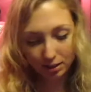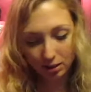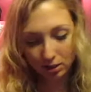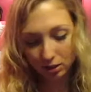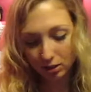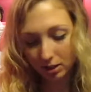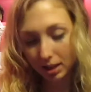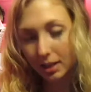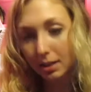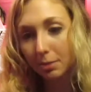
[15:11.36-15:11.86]

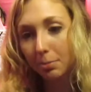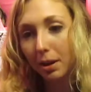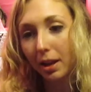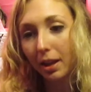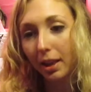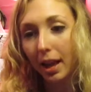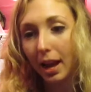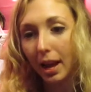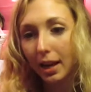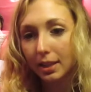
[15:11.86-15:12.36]
So that's
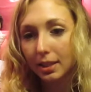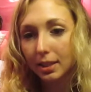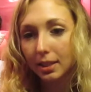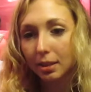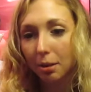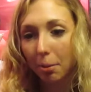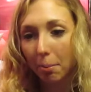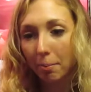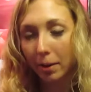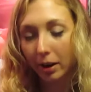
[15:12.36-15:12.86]
my
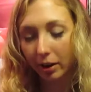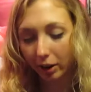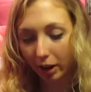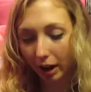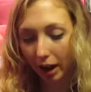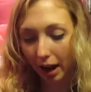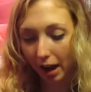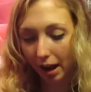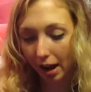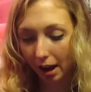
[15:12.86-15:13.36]
last Mary
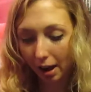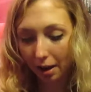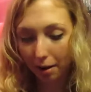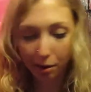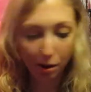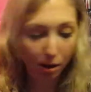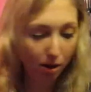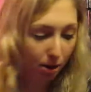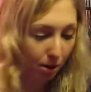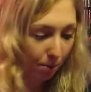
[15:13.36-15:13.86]
Kay and
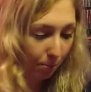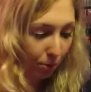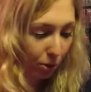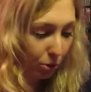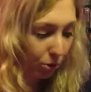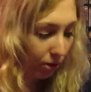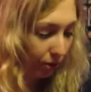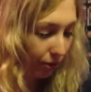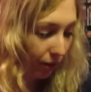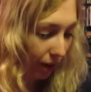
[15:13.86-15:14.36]

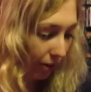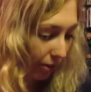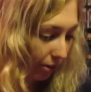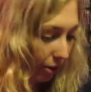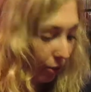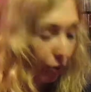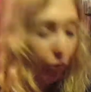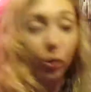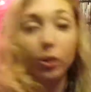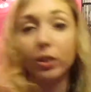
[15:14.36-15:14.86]
beauty
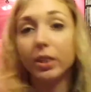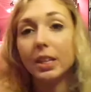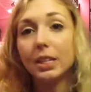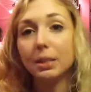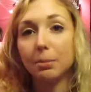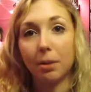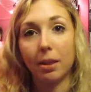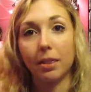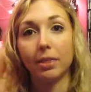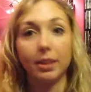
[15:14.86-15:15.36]
favorite for
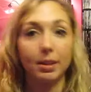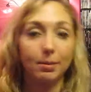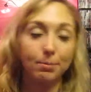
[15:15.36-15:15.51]
this month.